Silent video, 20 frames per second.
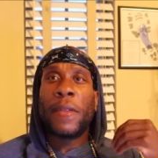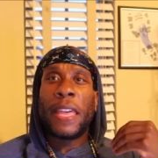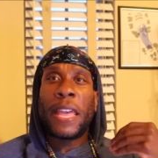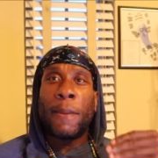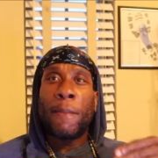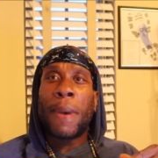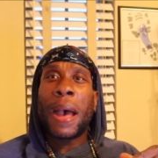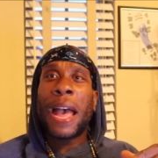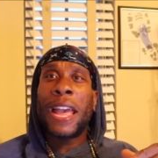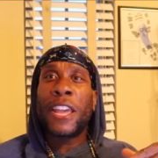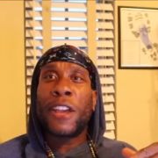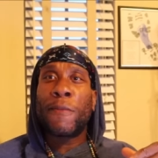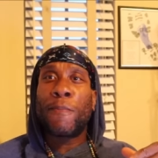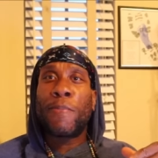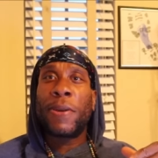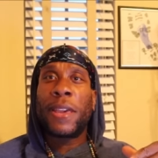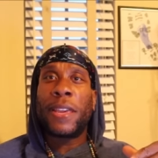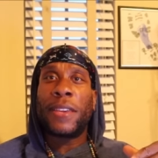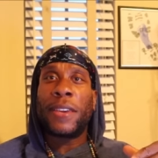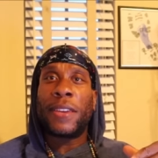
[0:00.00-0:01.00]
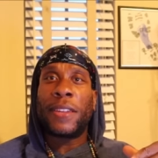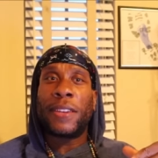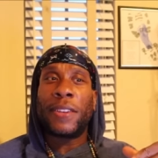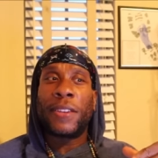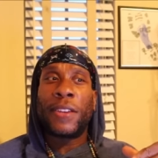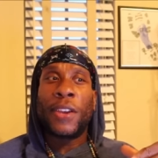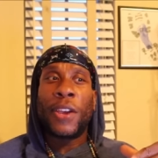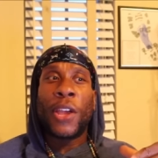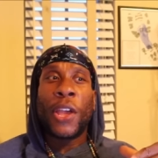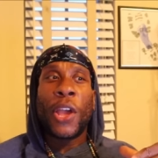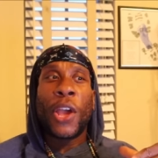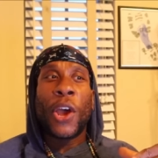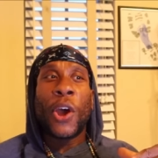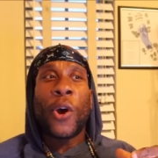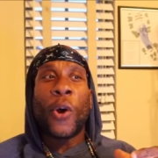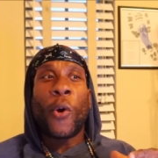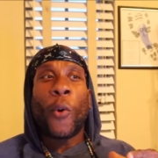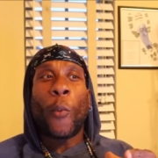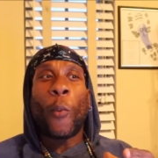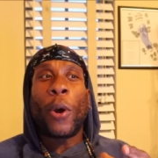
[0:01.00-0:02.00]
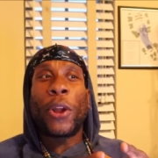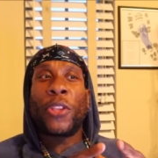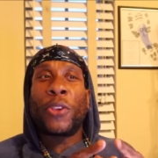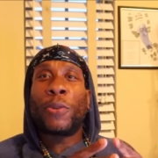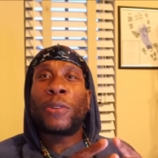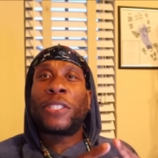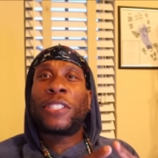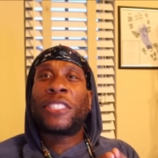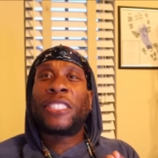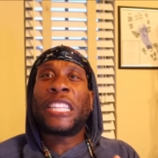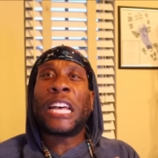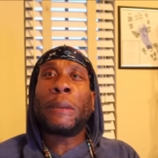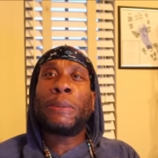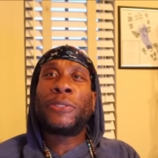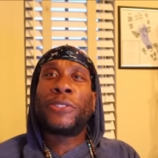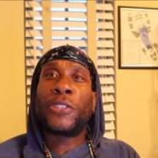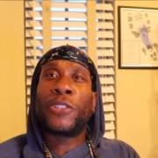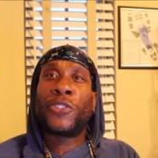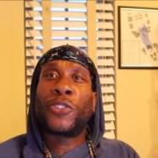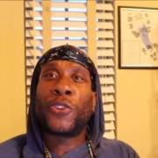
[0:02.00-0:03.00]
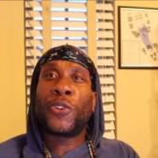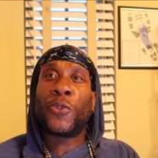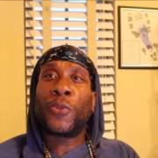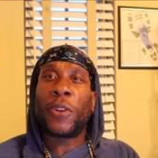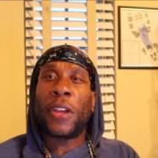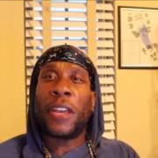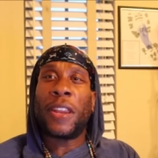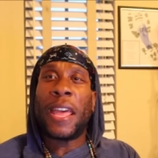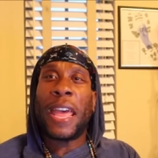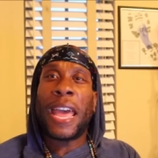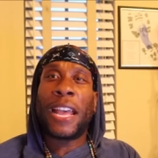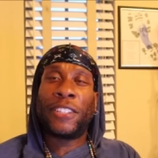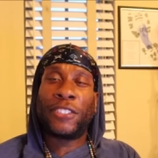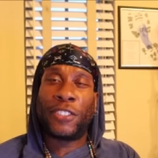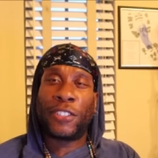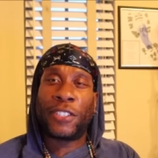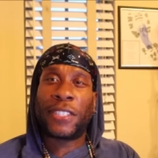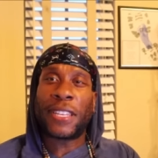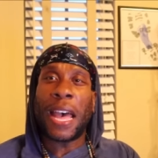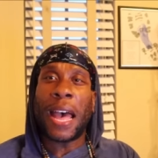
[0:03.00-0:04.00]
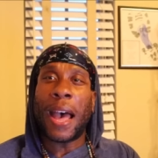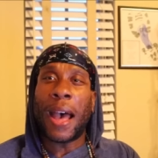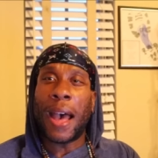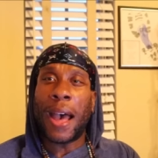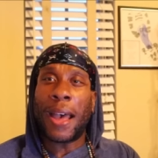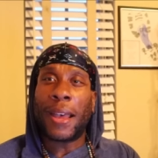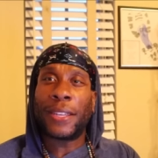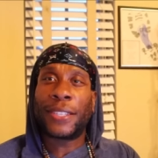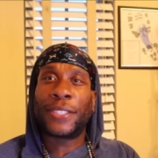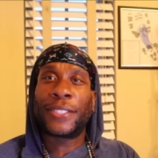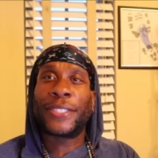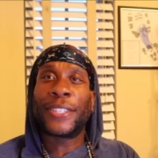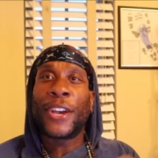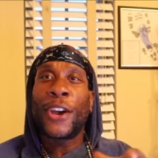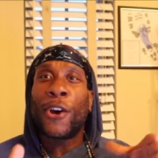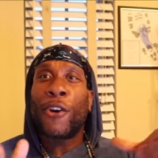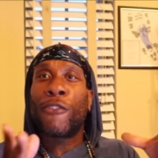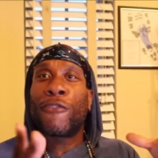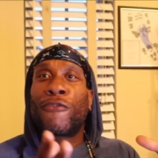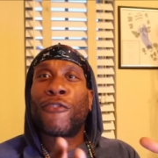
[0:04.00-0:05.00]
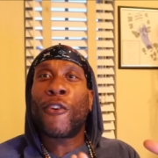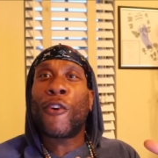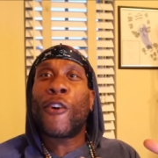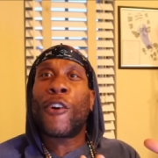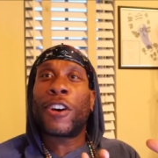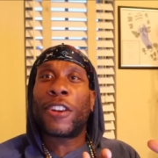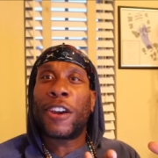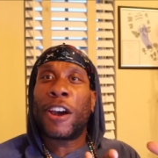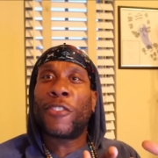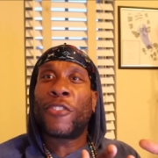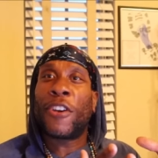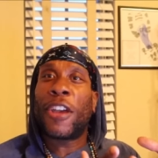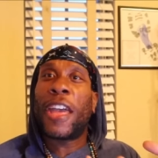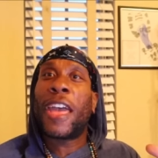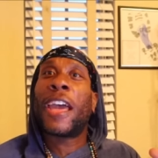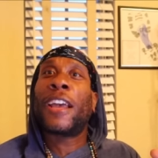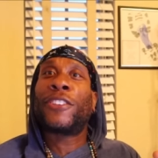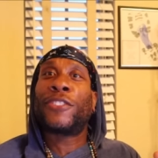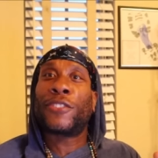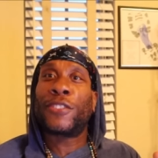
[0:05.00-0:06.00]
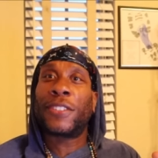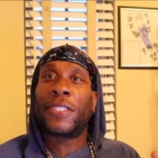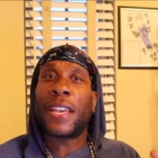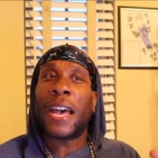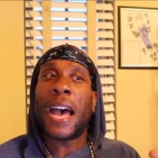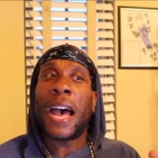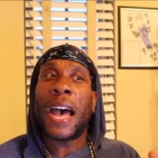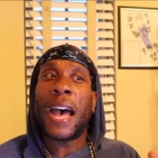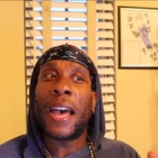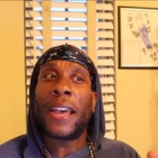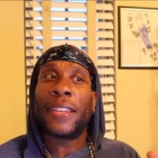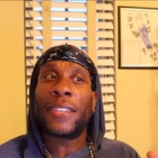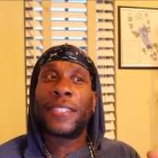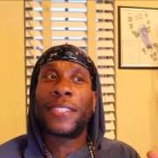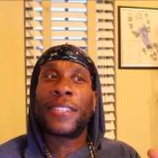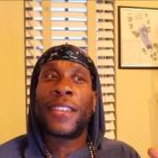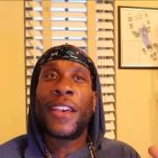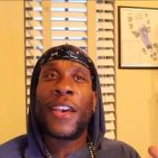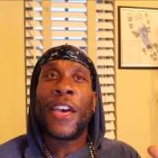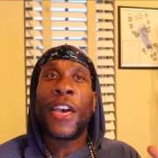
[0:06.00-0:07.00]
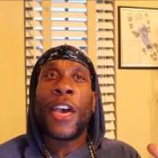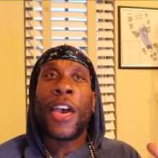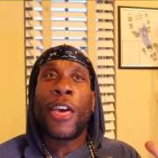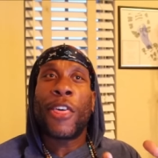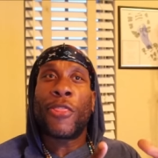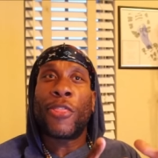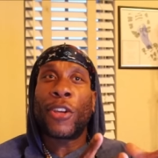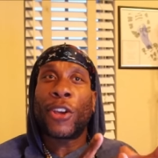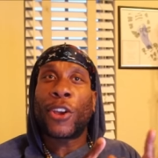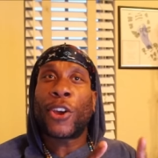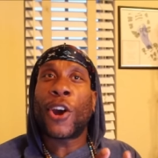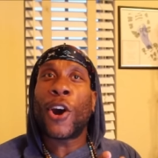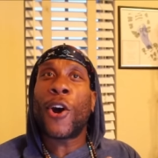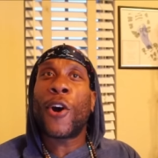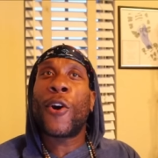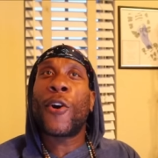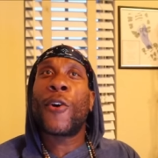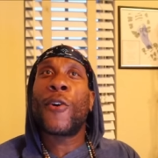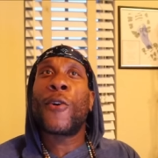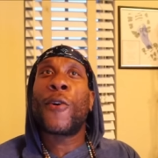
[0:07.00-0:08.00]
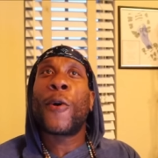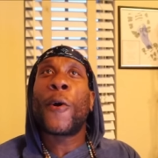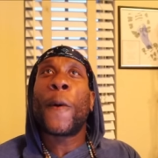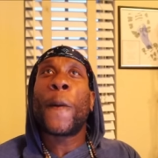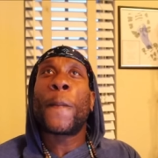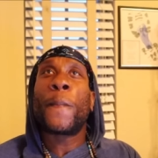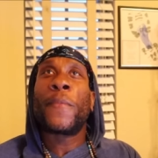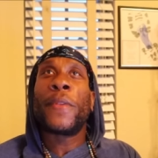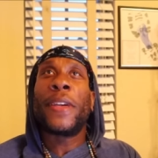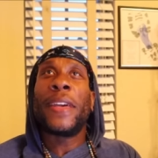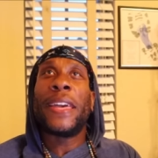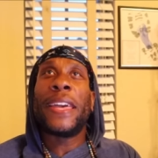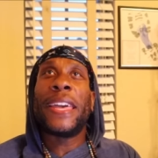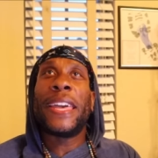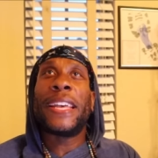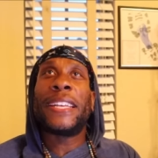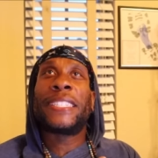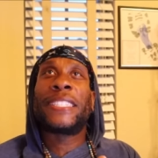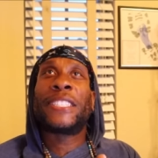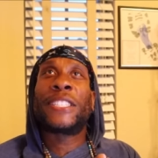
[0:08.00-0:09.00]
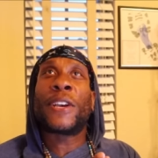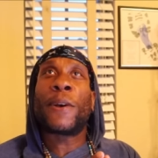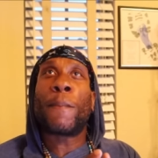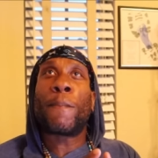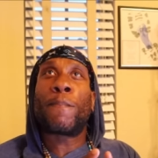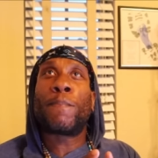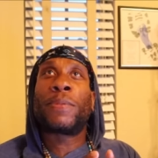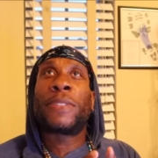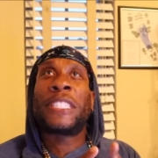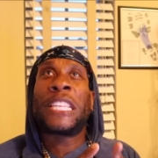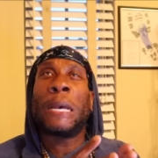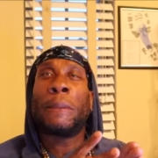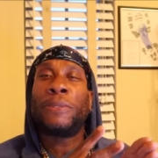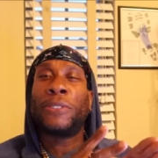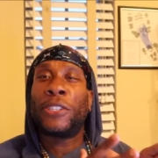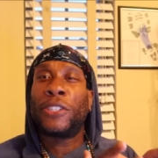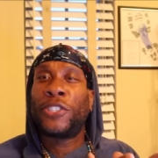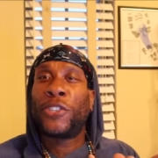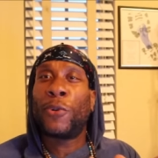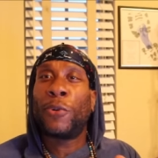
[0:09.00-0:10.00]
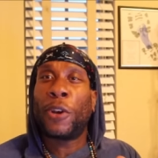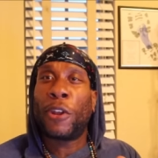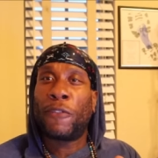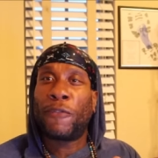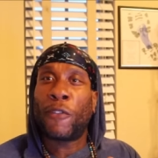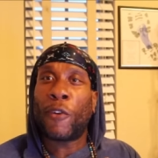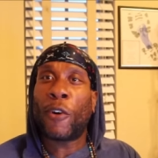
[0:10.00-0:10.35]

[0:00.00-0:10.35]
In my opinion, when you substitute an exercise for another exercise, the goal is to substitute it